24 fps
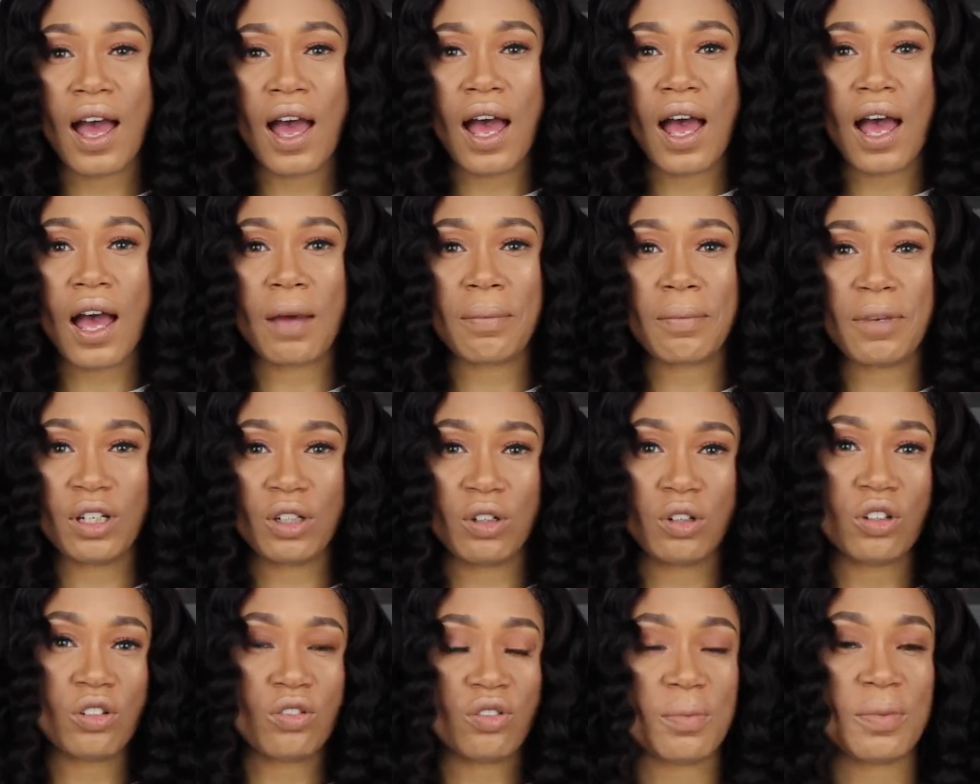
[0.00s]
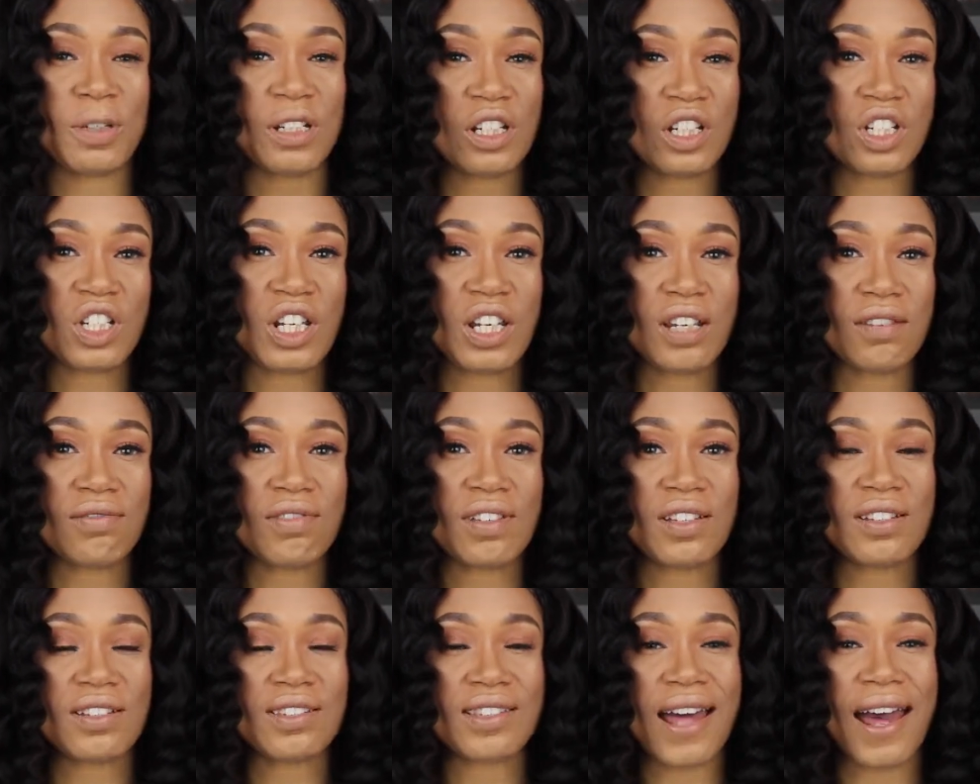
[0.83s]
In order for me to achieve
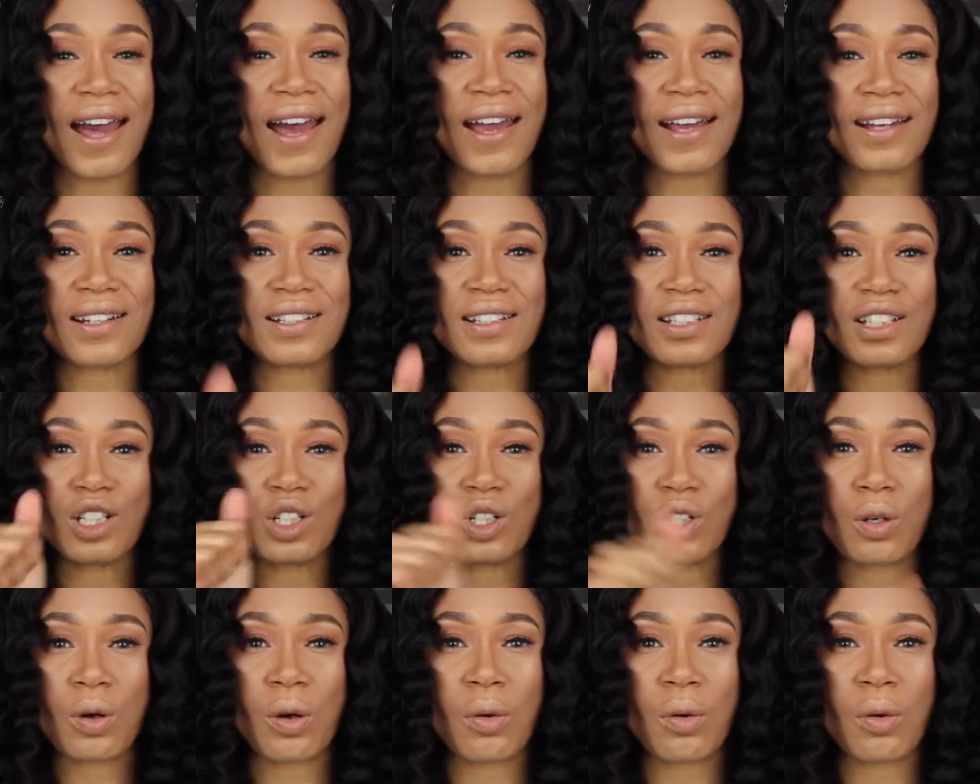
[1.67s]
this, I actually